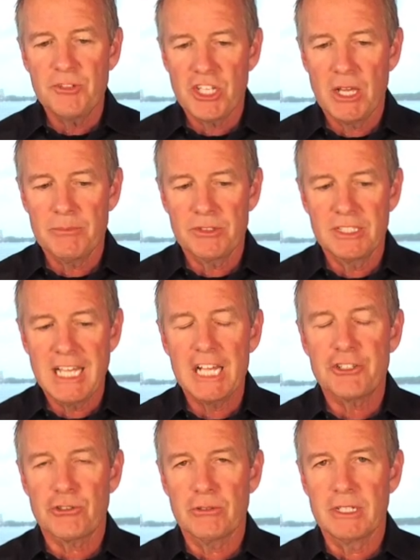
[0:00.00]
gems
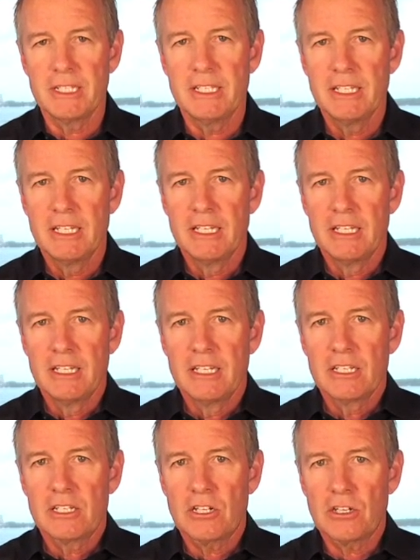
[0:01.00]
naturally
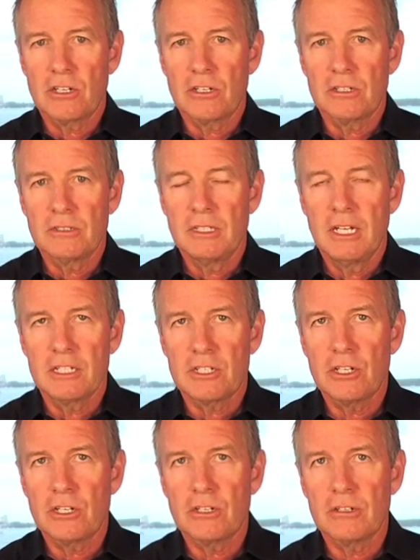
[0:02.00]

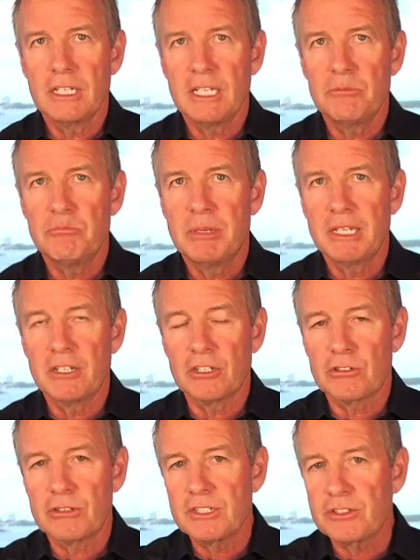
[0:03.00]
occur in bigger
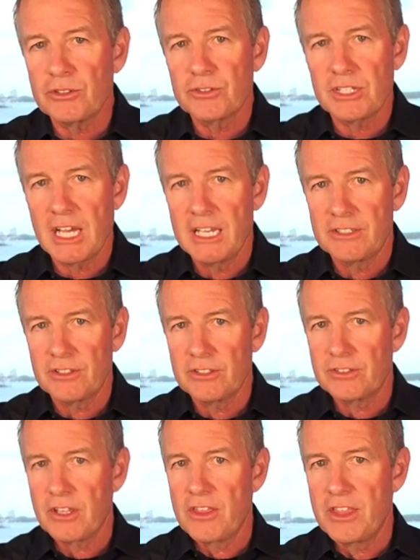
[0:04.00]
crystal
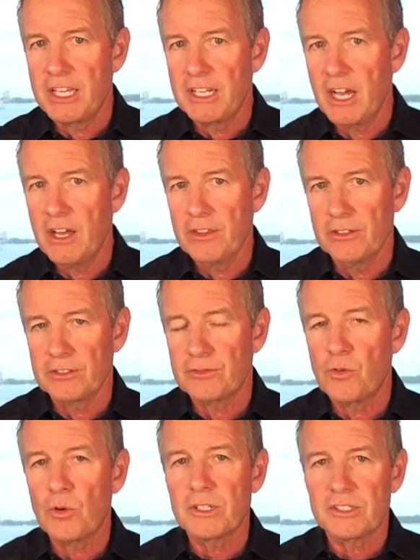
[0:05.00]
sizes than others.
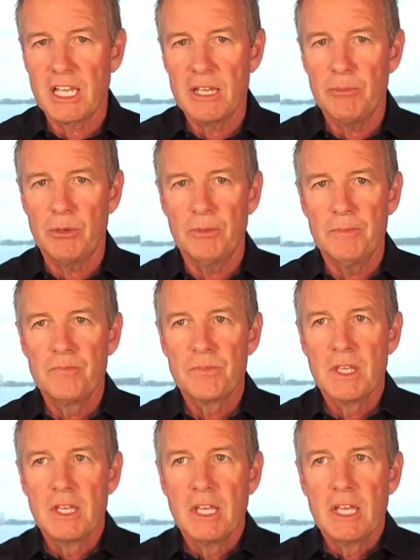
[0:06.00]
For example,
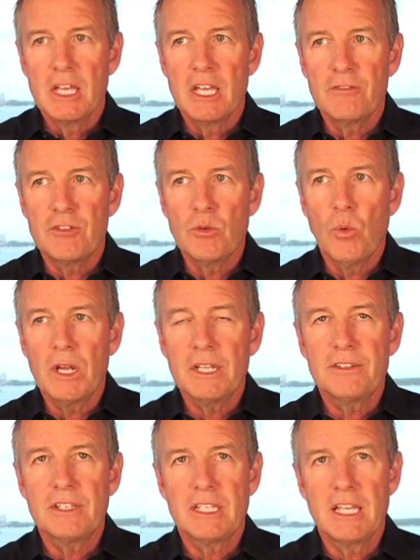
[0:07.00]
if you
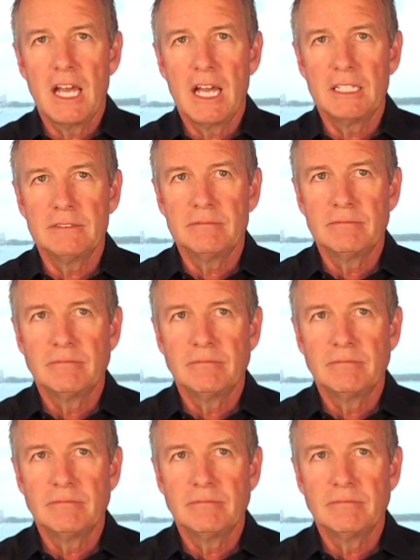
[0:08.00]
wanted to get